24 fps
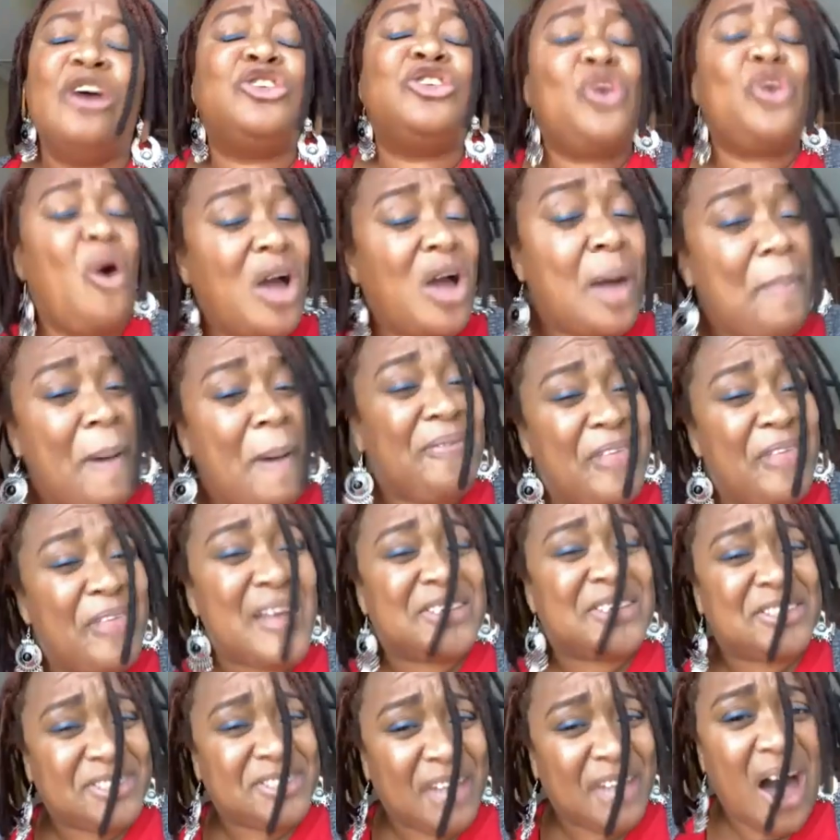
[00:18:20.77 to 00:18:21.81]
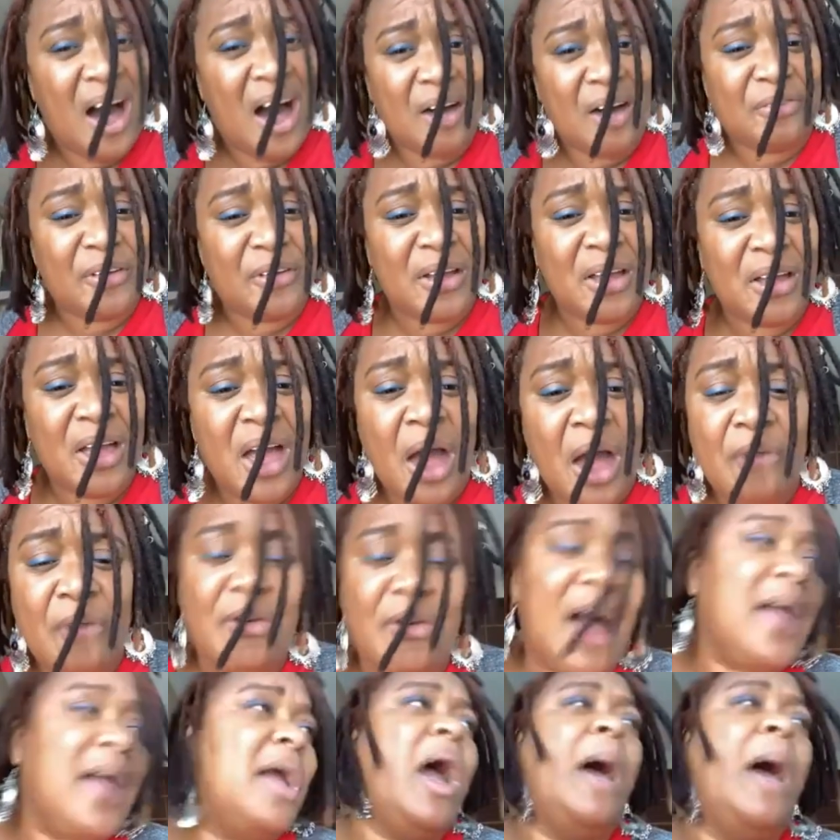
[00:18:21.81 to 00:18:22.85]
Talk about that stuff,
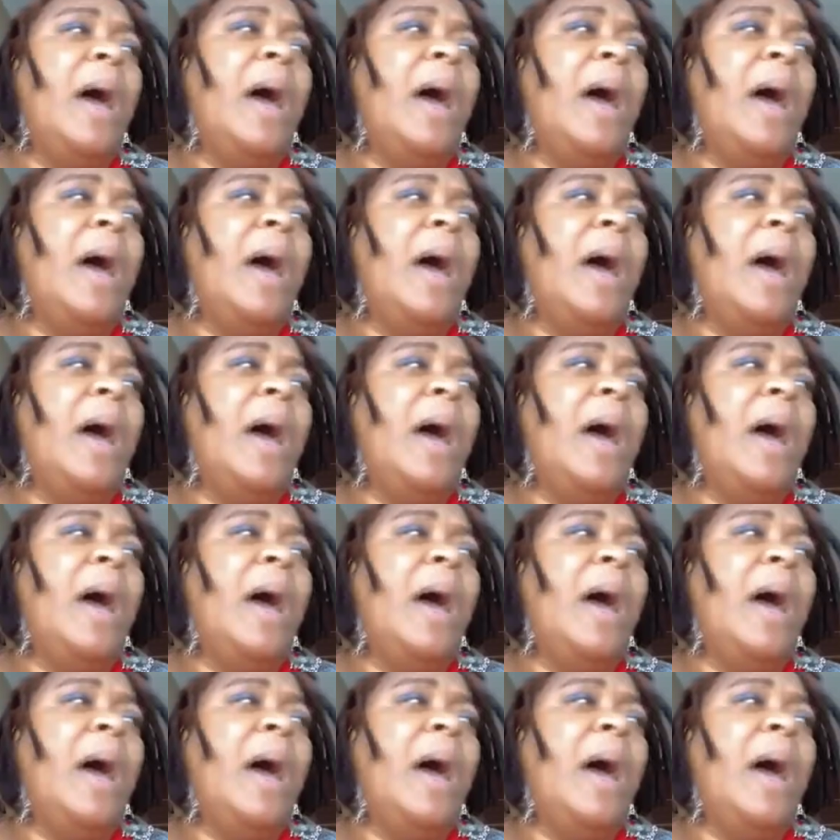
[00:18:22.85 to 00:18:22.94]
right?